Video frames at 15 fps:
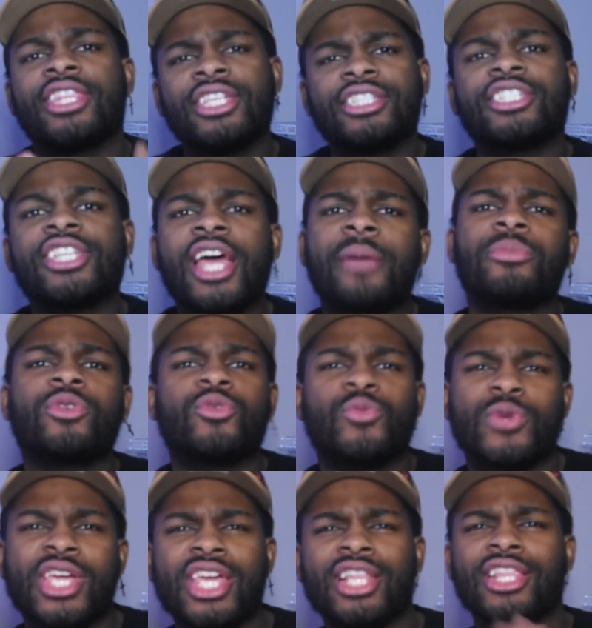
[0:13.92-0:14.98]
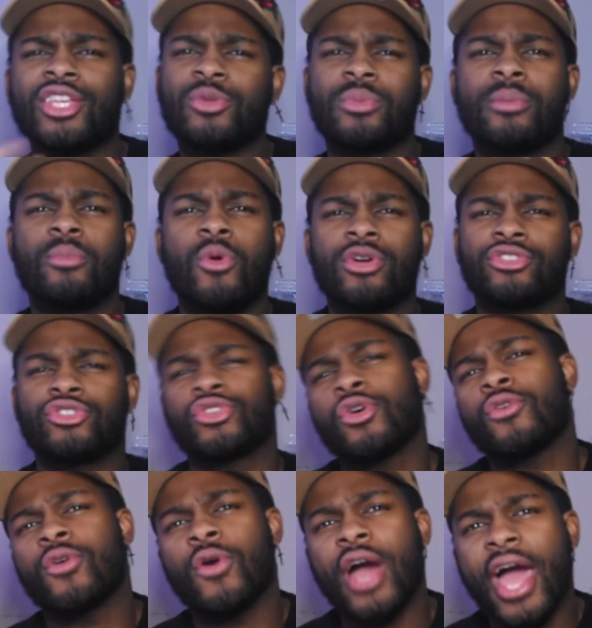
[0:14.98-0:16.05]
this chapter, we get a little bit more
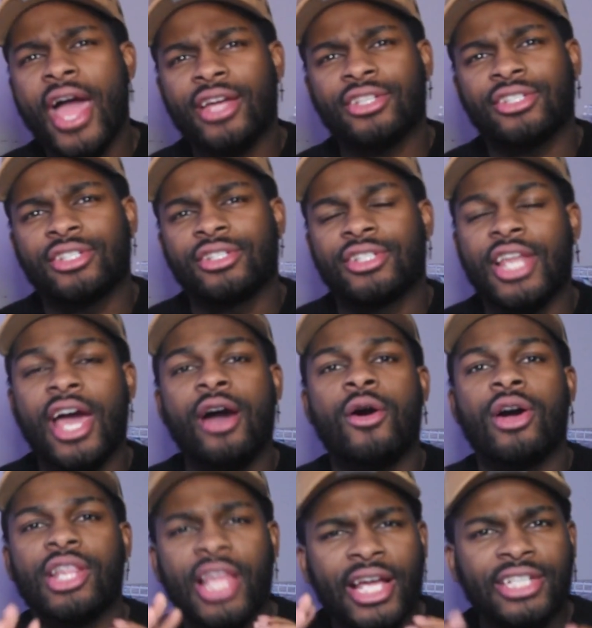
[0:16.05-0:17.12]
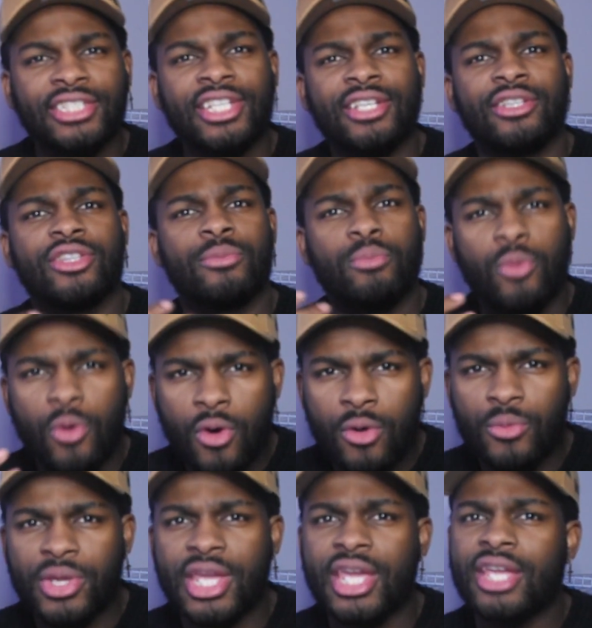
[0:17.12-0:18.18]
Zoro action. Now, like I said, the more
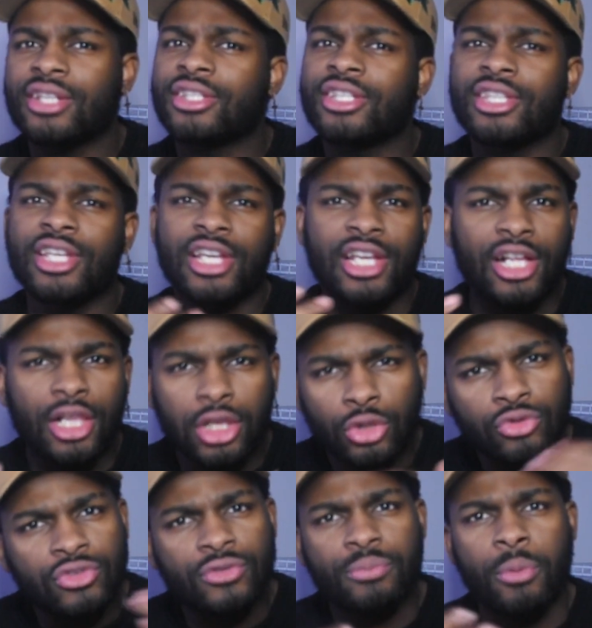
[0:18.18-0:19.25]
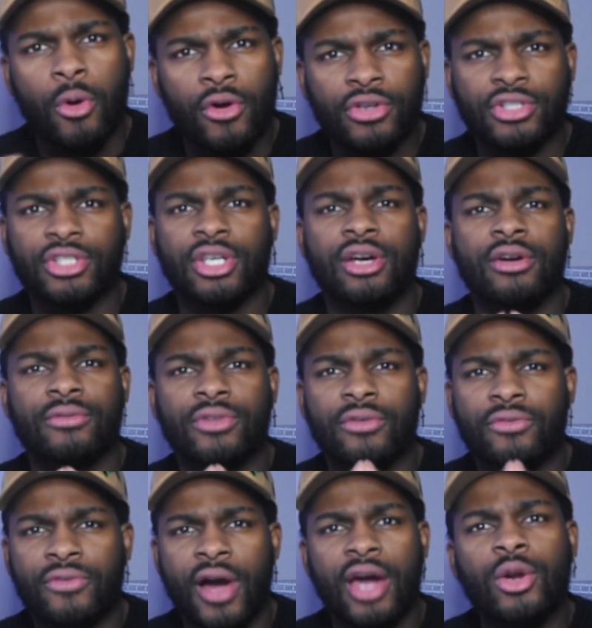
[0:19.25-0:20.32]
we get into the conclusive parts of the
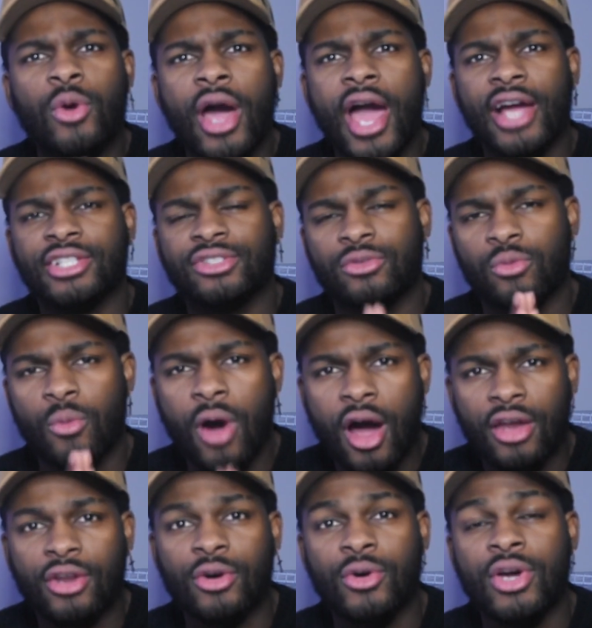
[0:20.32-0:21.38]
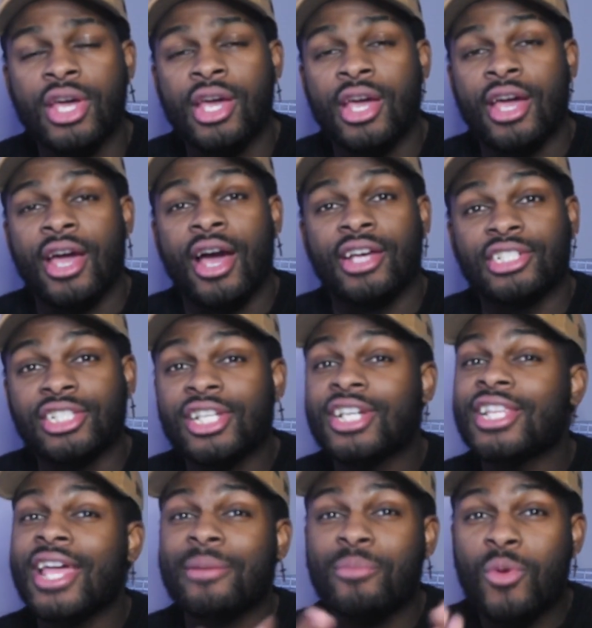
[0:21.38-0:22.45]
final act of Wano, it's looking
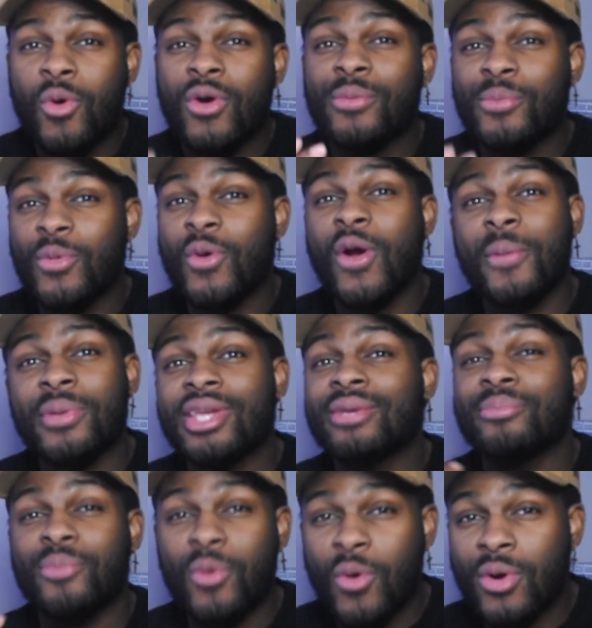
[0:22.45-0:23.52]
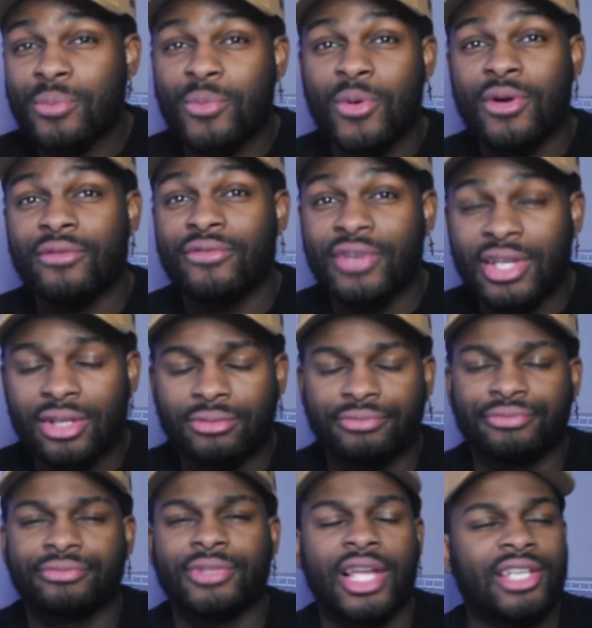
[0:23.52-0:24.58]
like more and more, I'm getting more and more
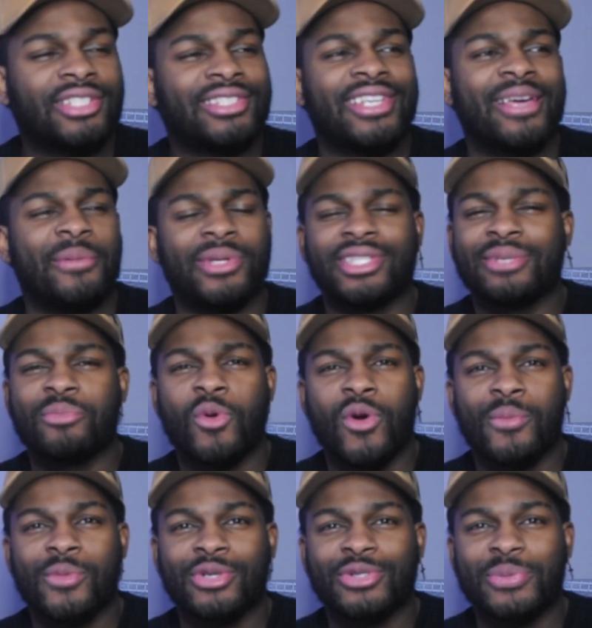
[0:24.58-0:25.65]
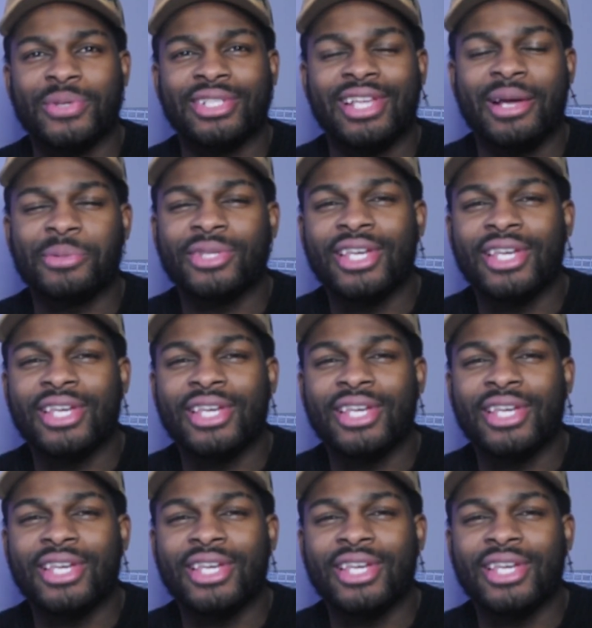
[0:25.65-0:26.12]
I said more and more so many times.